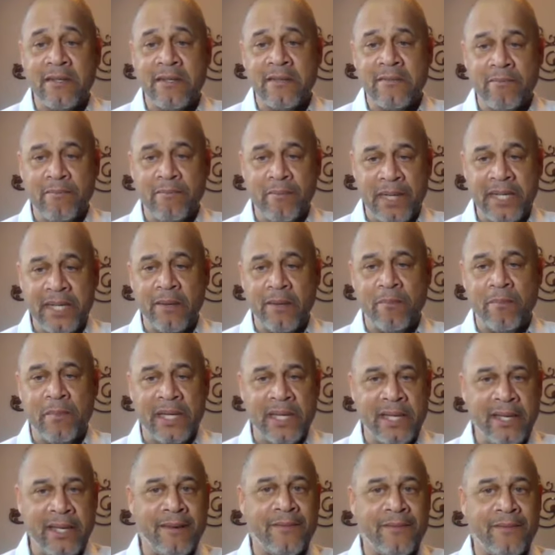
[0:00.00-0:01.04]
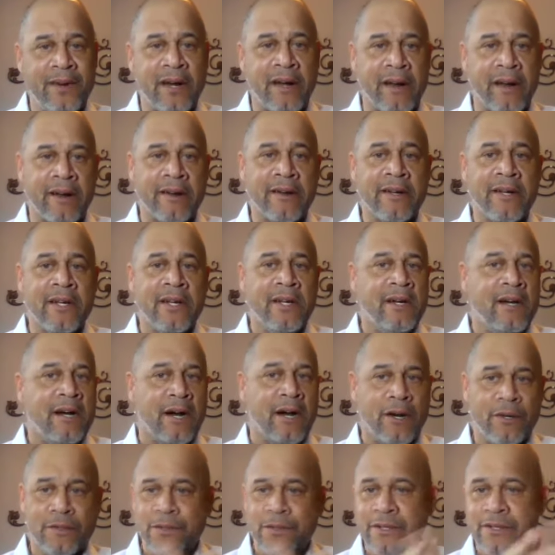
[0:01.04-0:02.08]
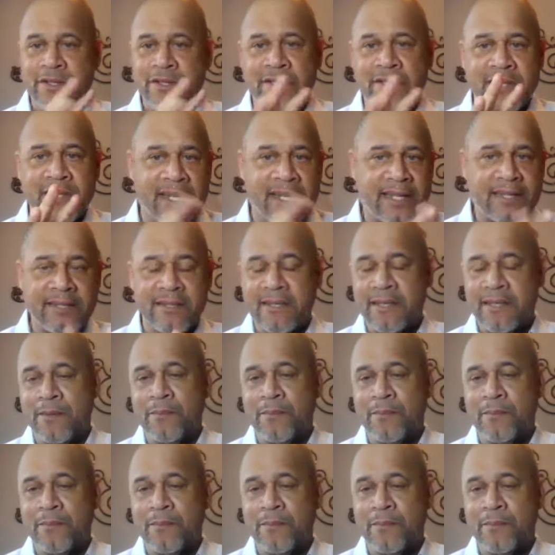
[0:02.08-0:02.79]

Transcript: Many of our owners that I see,